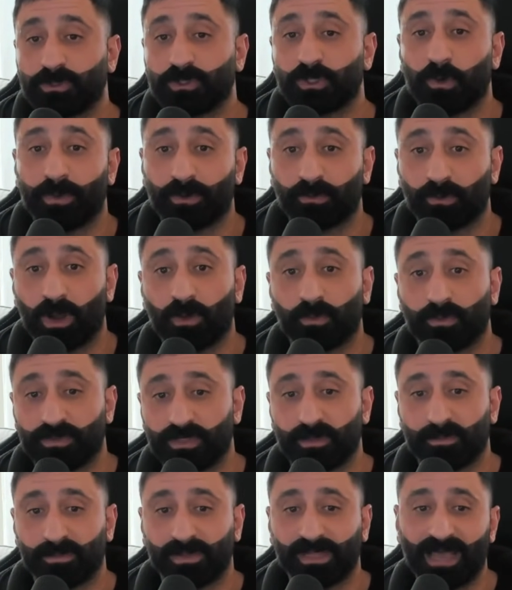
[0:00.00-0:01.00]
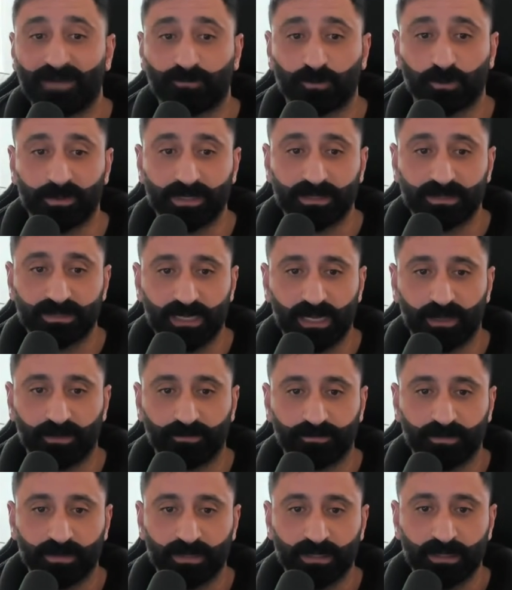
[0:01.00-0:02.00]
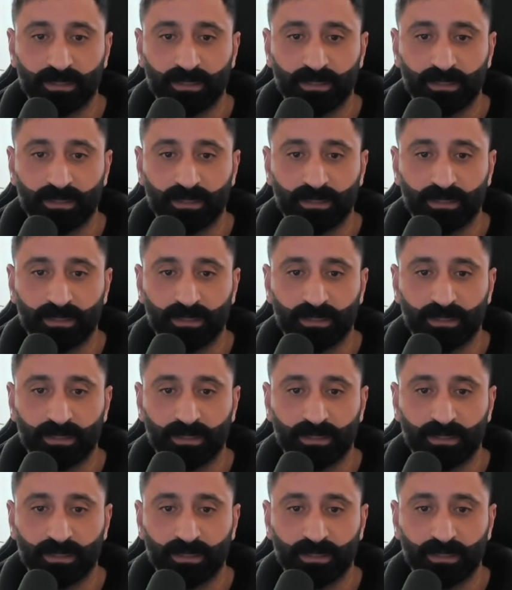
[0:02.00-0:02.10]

going wrong within the platform itself.